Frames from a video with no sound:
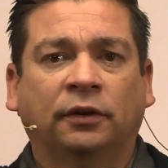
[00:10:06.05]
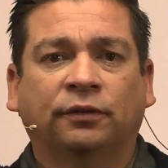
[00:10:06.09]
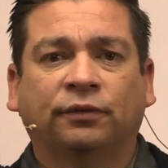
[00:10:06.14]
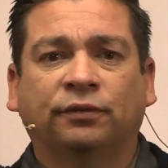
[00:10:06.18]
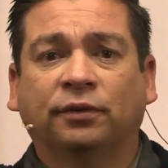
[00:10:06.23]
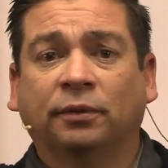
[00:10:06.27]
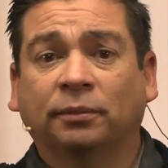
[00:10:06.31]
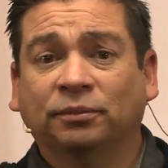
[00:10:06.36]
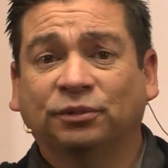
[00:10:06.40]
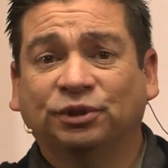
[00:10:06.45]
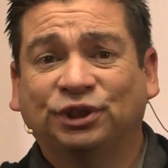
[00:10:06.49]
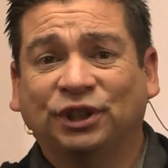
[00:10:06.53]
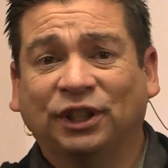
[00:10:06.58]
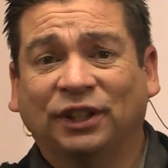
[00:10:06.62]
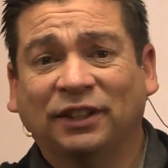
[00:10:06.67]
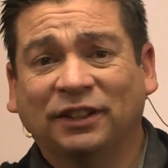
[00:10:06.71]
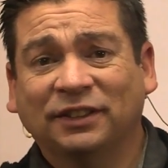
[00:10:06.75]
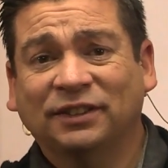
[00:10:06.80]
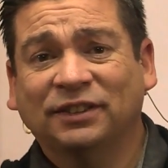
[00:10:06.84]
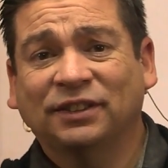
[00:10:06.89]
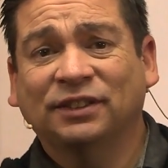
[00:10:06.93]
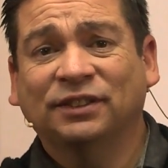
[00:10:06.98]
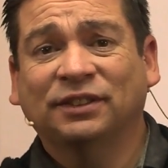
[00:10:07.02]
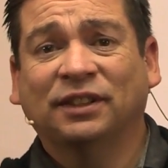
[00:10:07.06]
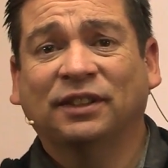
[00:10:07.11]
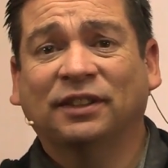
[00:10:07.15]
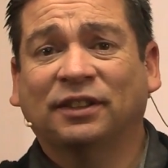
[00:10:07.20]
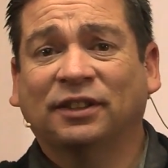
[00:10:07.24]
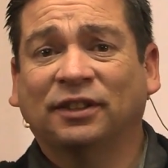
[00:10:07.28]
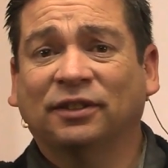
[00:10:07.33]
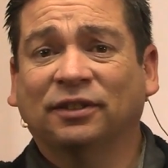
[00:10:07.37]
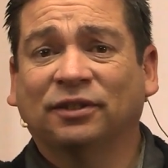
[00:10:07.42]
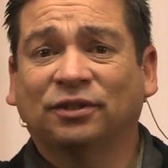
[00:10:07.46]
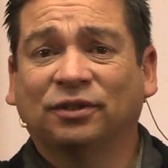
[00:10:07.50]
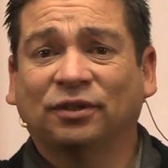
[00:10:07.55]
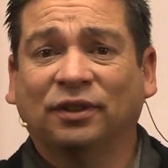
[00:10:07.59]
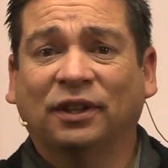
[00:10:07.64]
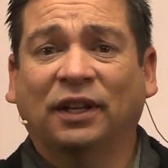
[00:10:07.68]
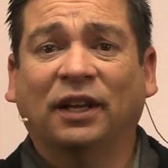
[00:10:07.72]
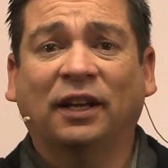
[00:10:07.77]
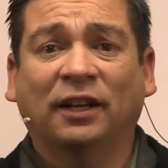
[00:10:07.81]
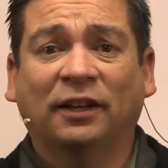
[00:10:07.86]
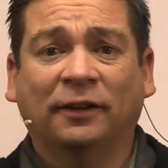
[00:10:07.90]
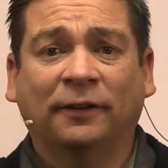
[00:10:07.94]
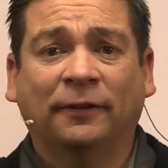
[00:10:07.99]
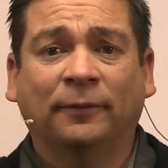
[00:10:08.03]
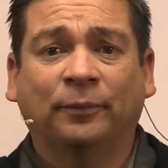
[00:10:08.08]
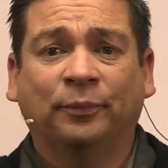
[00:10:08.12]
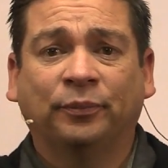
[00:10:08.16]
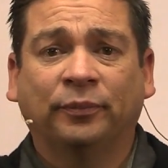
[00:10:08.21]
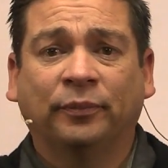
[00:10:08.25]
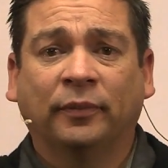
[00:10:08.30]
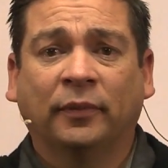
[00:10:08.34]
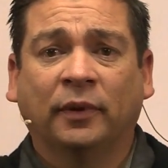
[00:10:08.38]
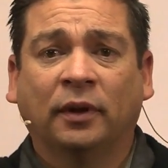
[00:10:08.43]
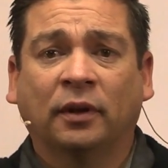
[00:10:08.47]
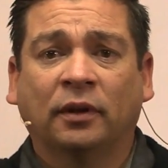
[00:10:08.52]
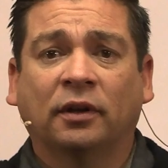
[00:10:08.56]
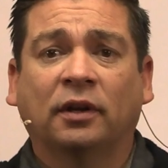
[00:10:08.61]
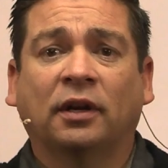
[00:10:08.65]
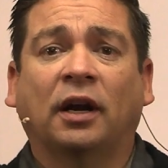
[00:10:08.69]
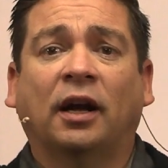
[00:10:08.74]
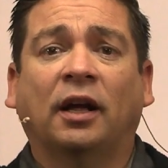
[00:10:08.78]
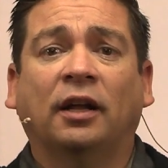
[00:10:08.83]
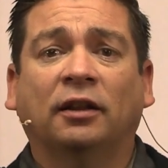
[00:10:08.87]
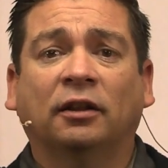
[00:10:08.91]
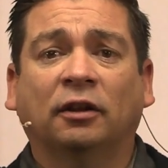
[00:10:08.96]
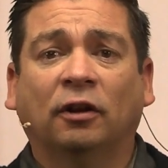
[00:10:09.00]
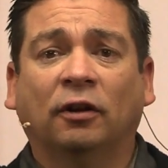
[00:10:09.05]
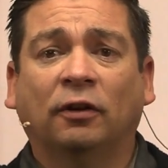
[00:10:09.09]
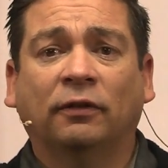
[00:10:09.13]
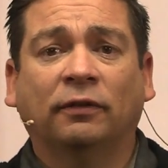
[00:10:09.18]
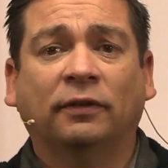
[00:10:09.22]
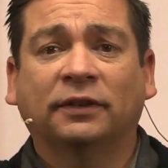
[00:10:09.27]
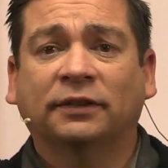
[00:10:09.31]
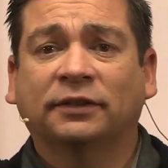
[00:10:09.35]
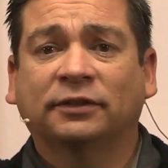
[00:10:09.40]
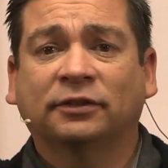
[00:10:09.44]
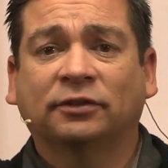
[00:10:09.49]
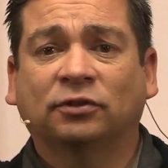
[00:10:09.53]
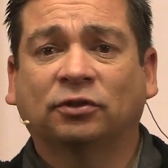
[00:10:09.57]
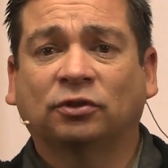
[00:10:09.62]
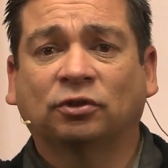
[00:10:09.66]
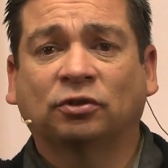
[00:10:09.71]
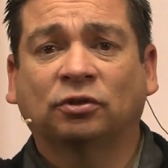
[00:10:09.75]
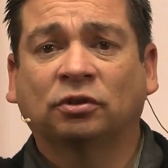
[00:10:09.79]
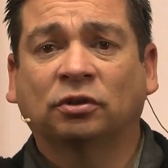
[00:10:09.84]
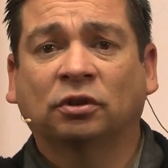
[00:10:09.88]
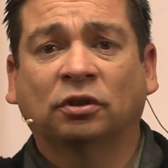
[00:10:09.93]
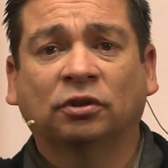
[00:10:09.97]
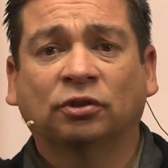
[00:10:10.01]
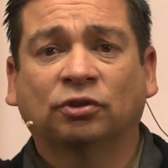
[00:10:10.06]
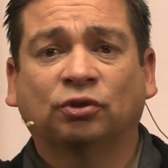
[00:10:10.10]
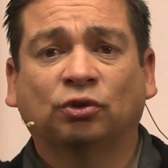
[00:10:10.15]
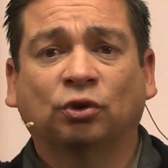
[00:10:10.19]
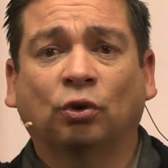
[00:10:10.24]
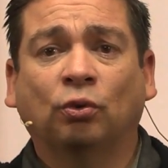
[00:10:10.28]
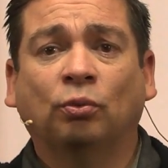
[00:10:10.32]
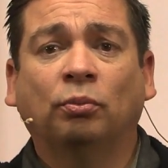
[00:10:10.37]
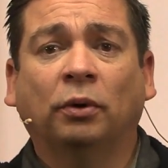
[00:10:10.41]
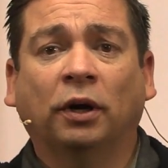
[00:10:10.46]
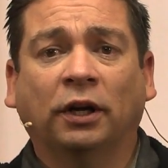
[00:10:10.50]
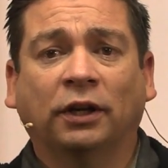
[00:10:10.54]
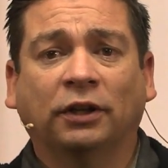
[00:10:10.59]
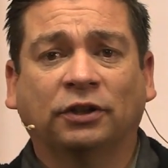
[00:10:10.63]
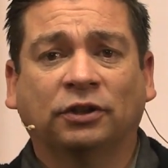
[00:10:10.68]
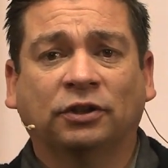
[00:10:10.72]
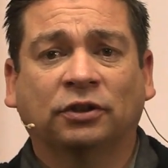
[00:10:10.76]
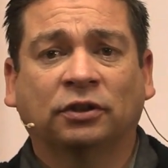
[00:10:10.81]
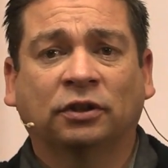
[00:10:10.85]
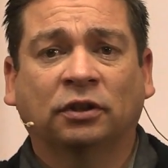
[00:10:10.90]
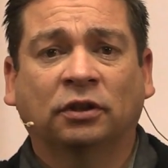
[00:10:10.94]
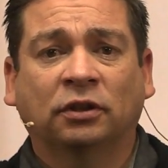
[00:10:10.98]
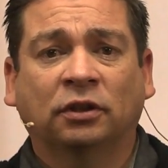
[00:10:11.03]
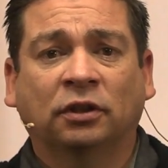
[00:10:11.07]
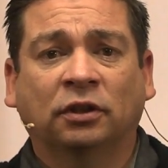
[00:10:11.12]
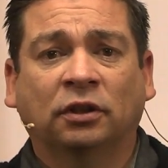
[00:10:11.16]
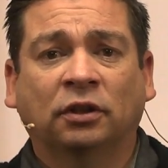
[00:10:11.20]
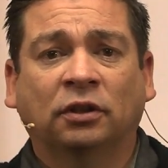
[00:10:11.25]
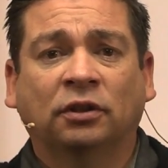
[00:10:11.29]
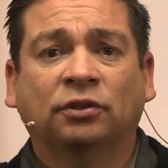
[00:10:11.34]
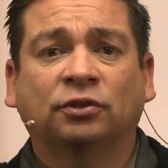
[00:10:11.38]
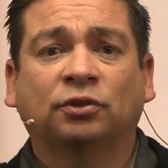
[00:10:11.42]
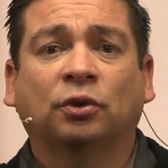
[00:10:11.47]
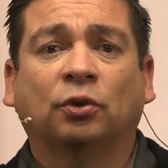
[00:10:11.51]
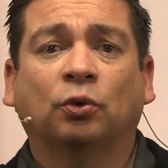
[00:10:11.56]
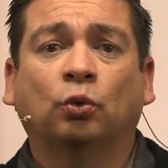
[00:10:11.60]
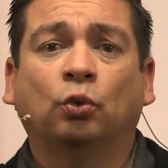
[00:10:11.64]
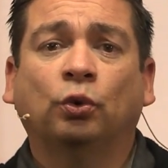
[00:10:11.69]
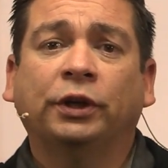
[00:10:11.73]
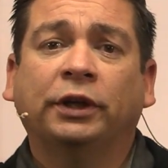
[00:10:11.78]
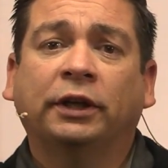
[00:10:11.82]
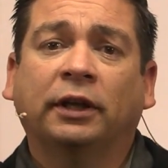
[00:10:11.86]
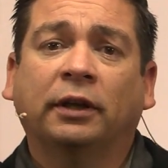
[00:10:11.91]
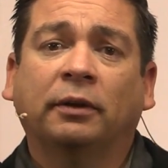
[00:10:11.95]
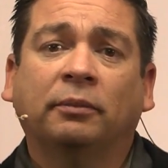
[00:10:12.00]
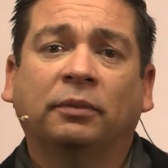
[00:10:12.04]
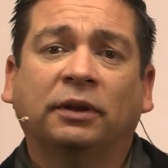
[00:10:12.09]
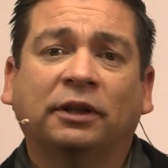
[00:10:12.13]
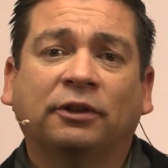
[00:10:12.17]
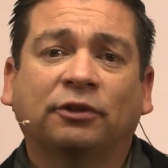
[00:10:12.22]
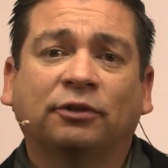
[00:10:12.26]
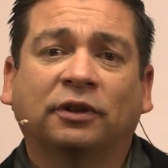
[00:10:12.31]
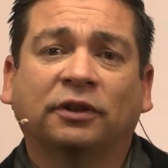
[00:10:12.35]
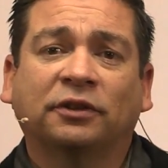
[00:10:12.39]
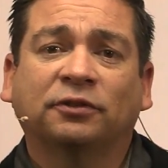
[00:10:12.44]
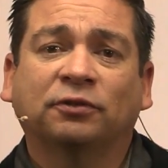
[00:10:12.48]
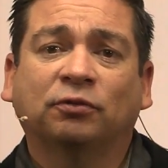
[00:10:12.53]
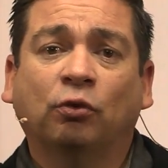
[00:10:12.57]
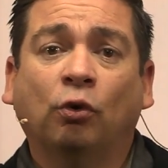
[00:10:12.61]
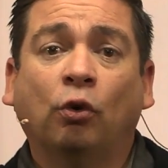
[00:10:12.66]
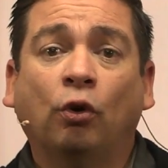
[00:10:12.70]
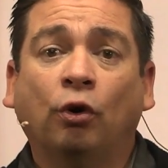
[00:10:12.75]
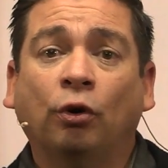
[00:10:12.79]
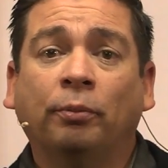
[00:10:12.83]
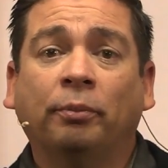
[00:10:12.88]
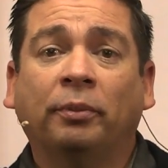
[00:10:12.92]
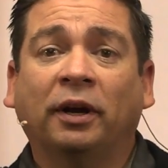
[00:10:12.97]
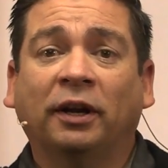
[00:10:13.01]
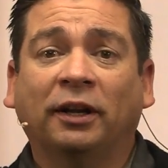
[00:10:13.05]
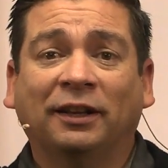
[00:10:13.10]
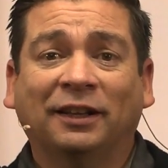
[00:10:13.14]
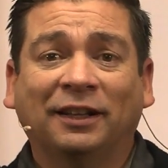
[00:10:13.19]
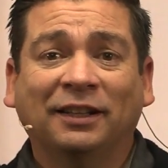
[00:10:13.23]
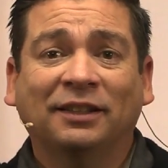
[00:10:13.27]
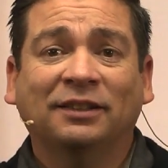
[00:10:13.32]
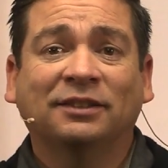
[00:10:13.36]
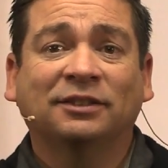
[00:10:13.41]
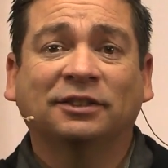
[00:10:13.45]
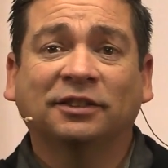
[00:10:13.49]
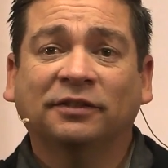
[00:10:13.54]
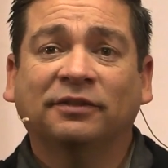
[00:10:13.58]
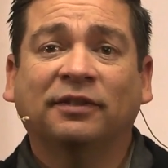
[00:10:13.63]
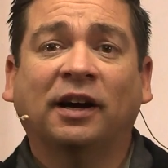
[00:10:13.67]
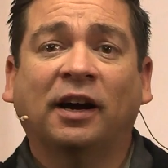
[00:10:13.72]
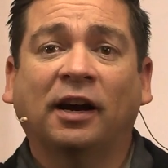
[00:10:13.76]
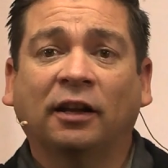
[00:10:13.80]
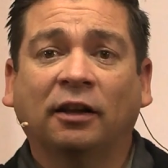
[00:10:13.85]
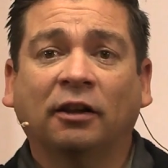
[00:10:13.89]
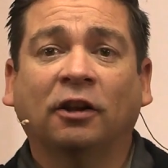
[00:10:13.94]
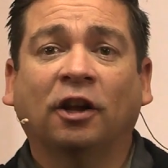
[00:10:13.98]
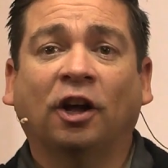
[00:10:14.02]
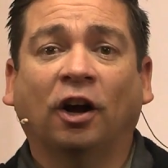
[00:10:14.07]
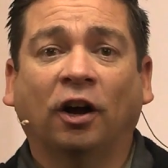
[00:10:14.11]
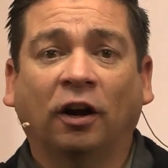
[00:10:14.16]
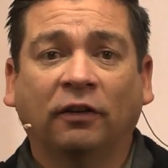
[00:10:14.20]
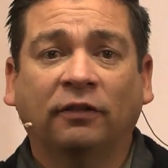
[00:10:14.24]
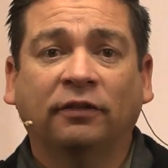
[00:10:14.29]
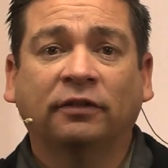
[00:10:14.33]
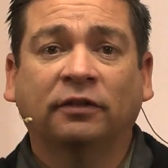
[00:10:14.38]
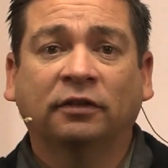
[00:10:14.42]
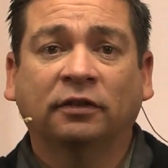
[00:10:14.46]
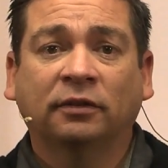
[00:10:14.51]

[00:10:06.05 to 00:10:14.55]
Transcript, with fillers: From Genesis until today, God loved us so much so we can be transformed by this divine love.